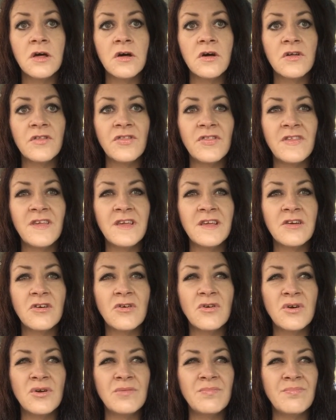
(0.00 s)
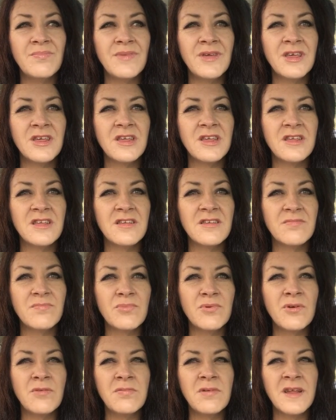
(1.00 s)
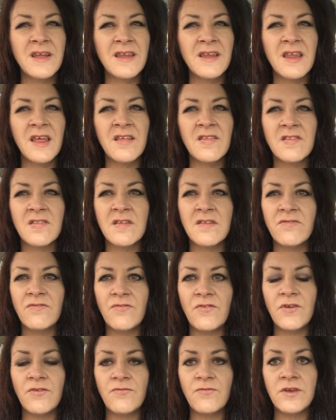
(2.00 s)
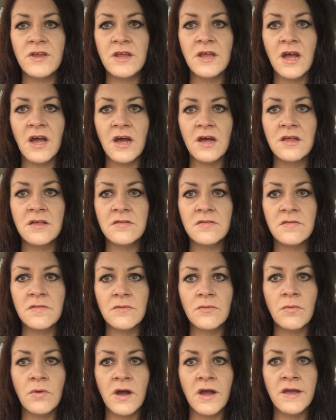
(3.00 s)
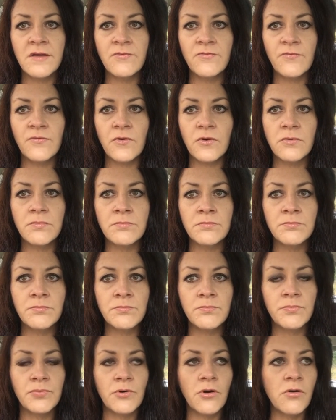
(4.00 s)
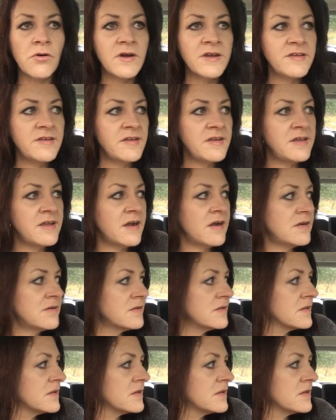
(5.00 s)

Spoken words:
I think I'm probably less than 50 k's away from Bright here.